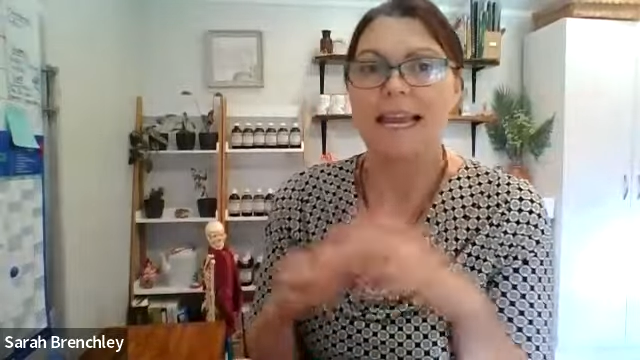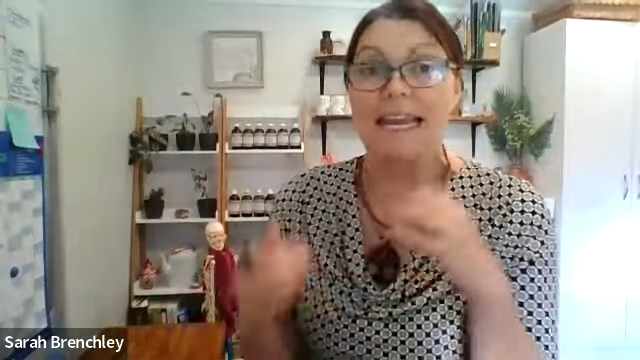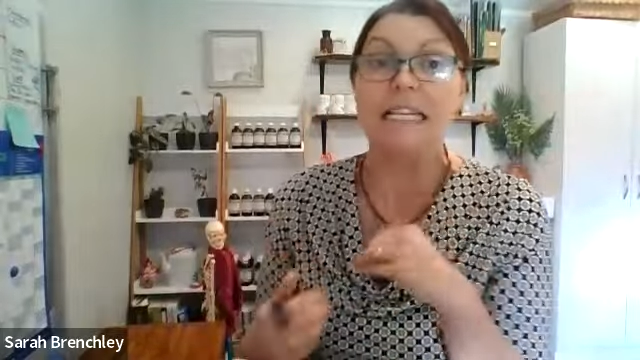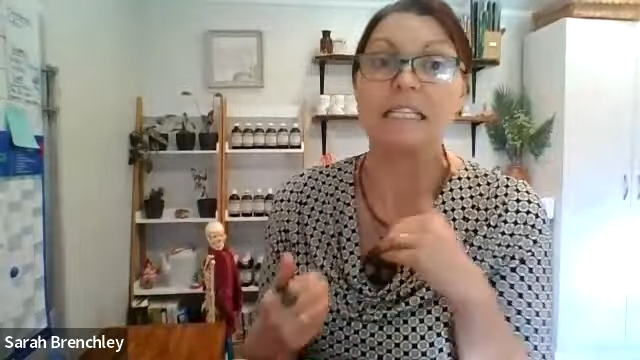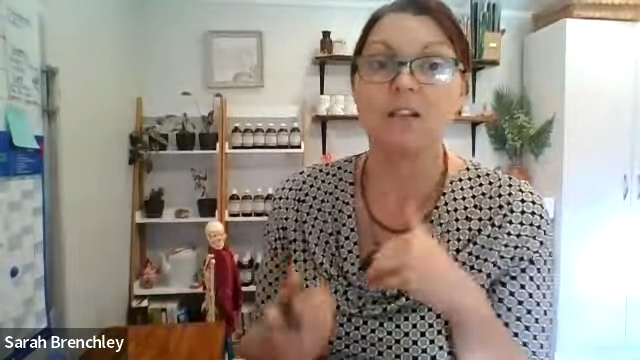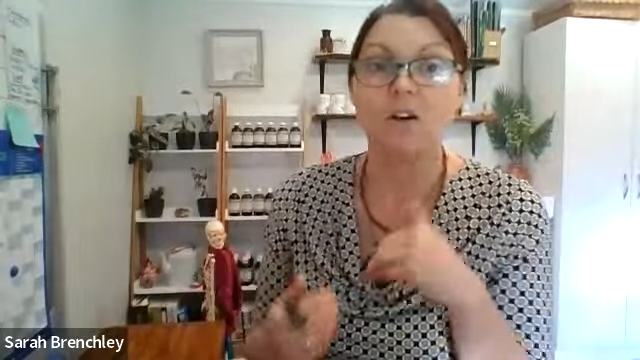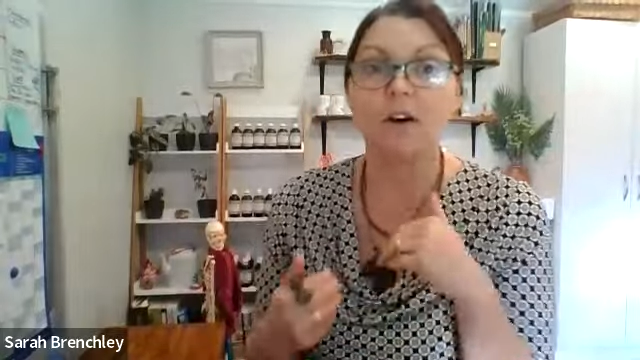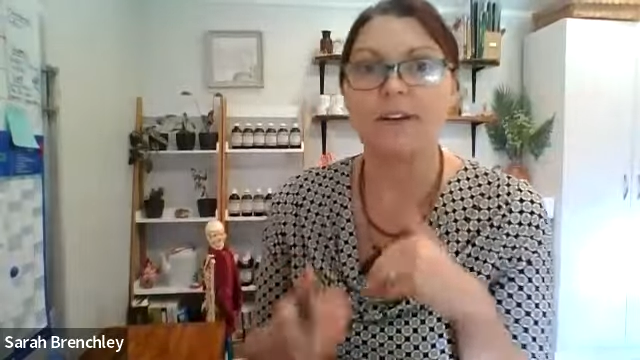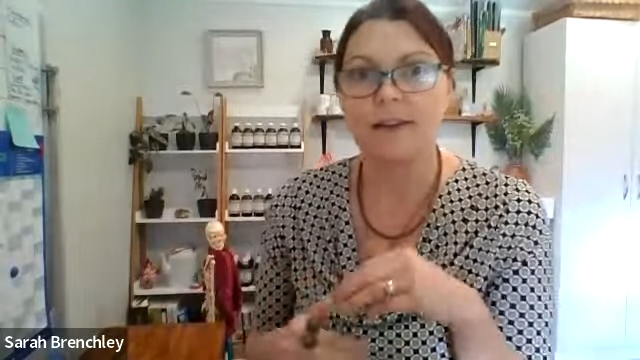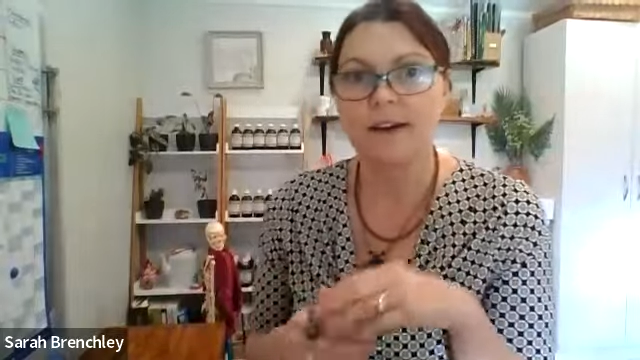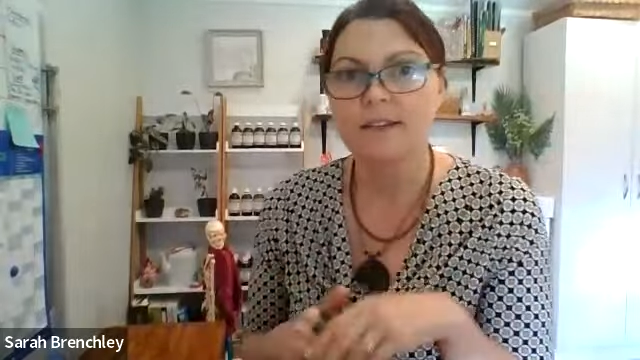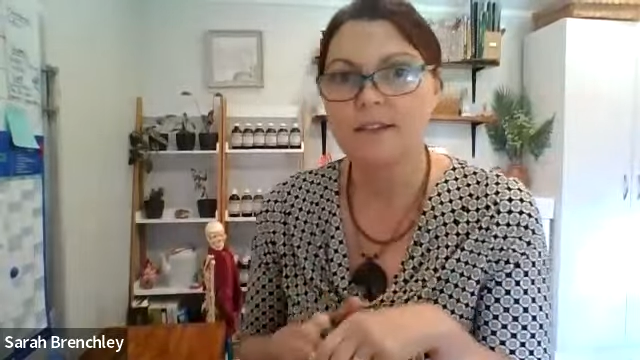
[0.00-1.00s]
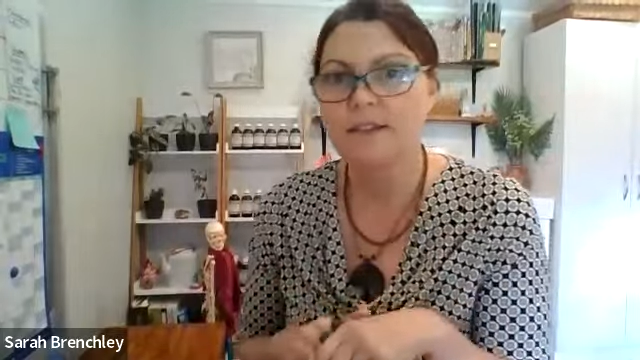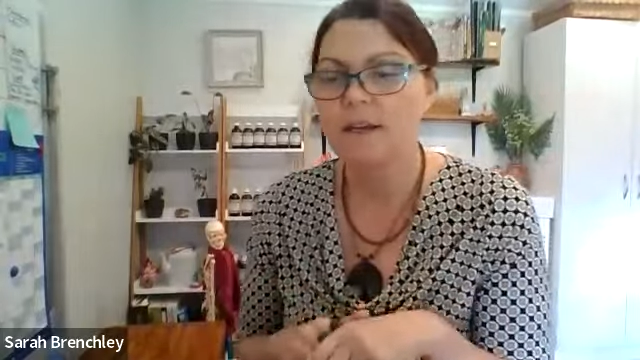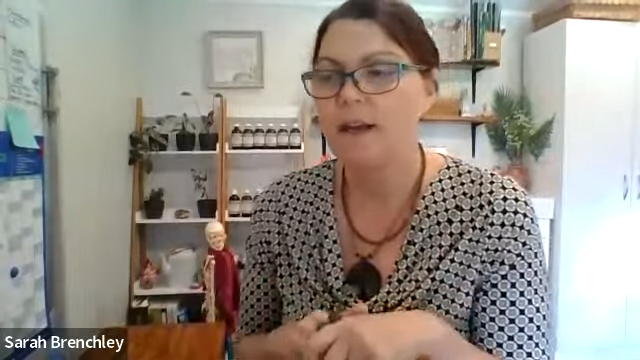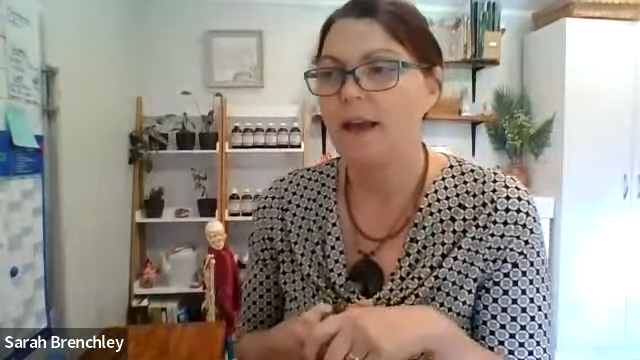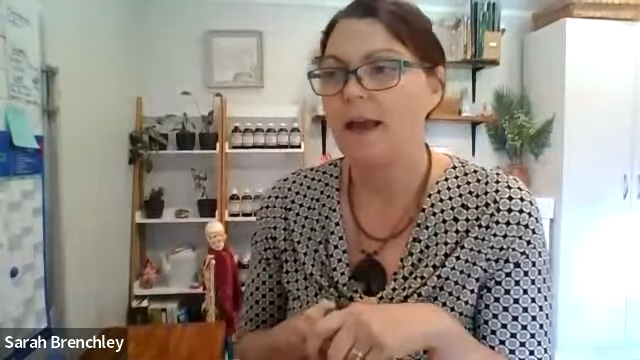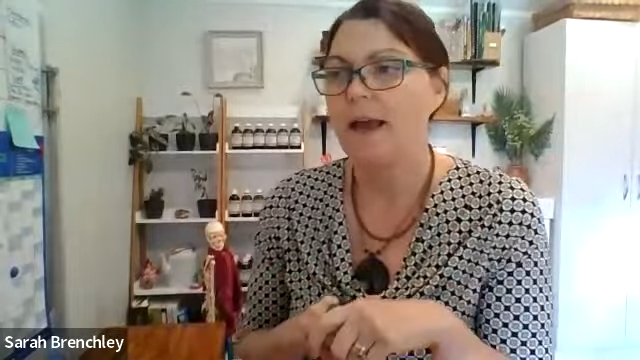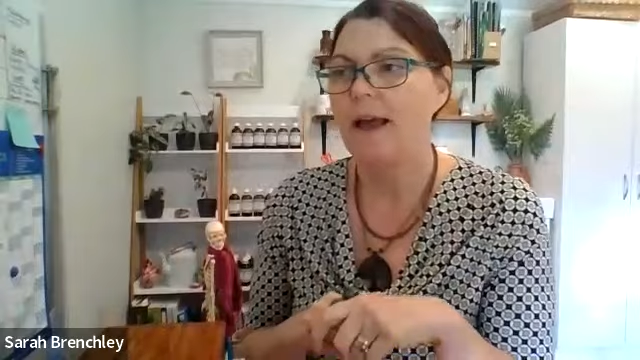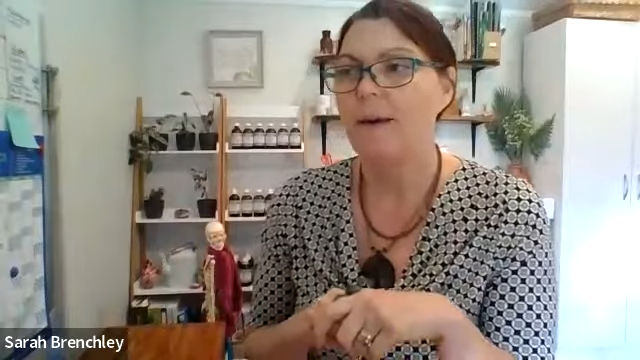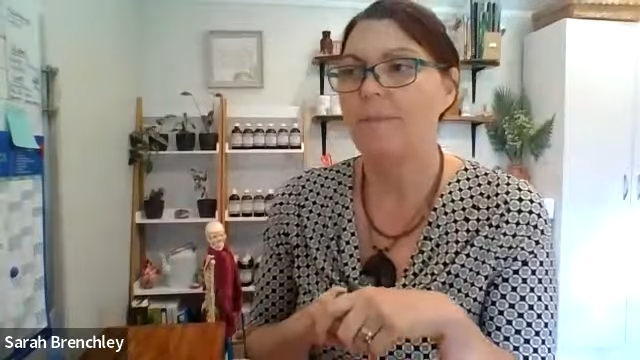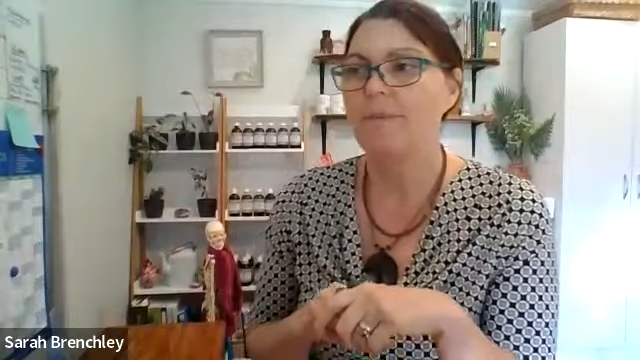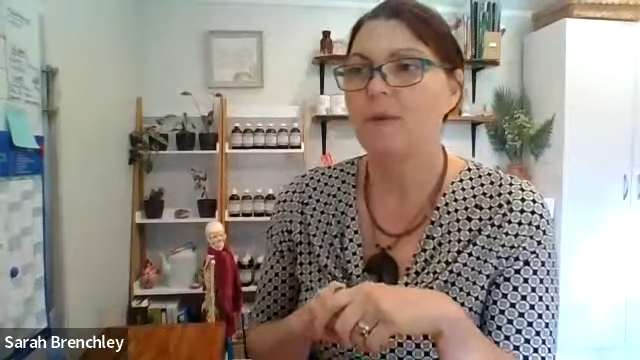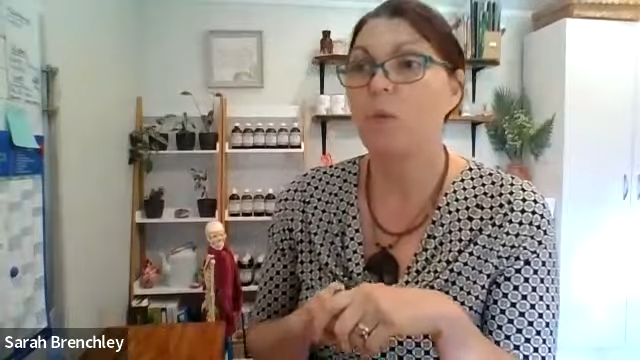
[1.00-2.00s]
inside of us,
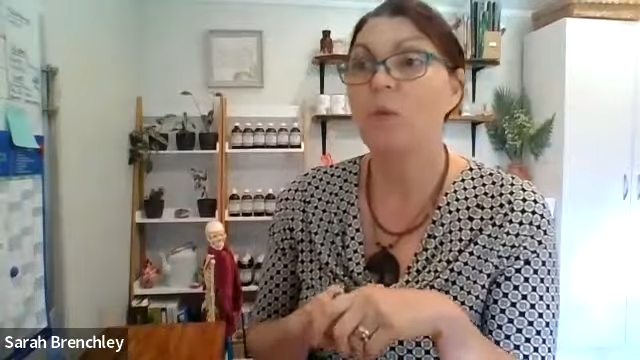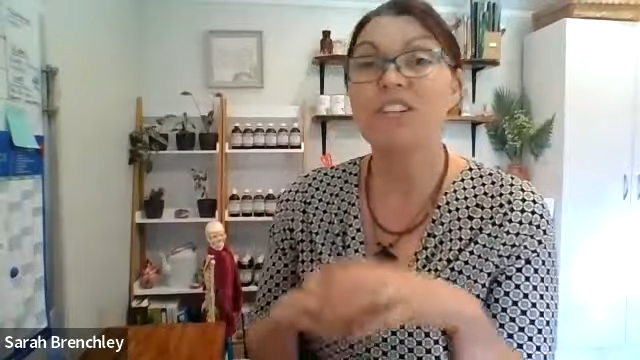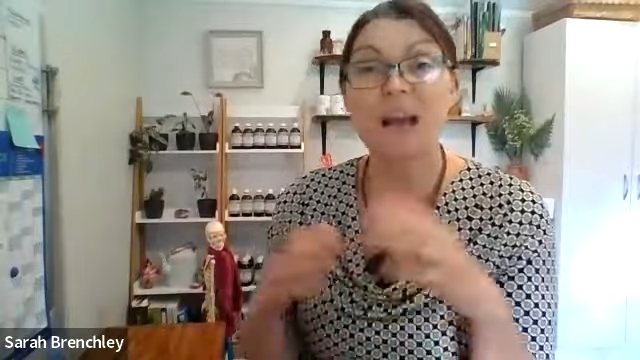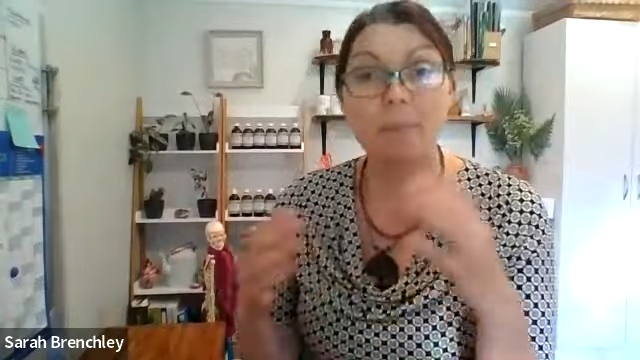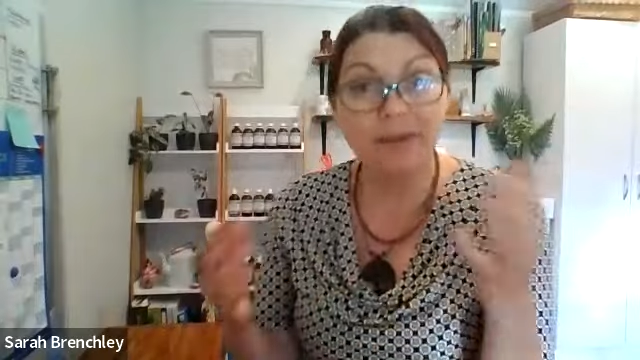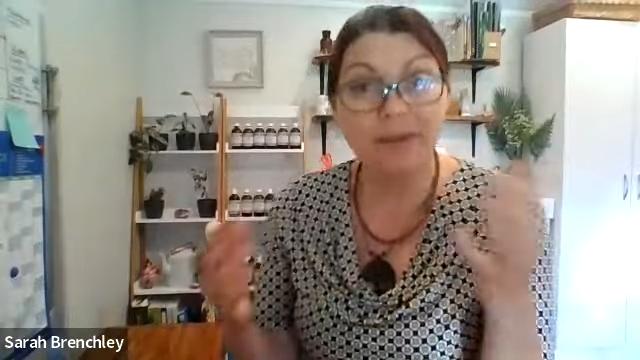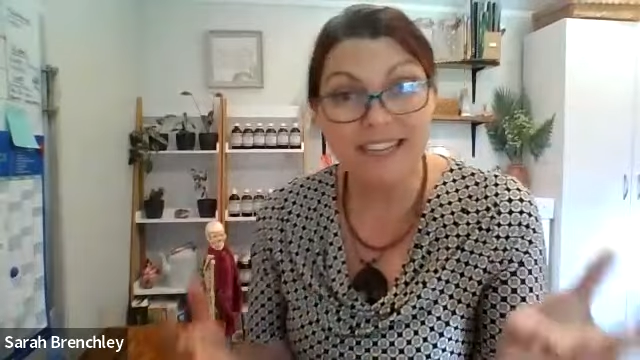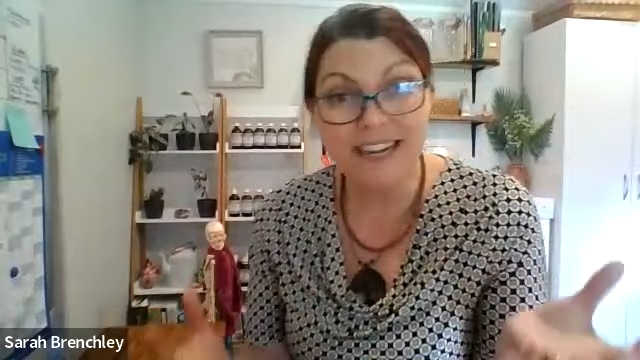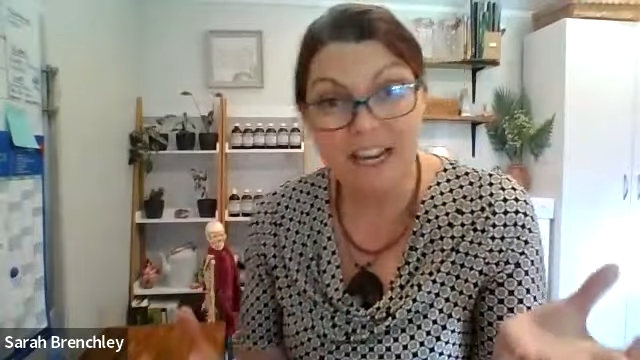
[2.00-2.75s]
um, which happens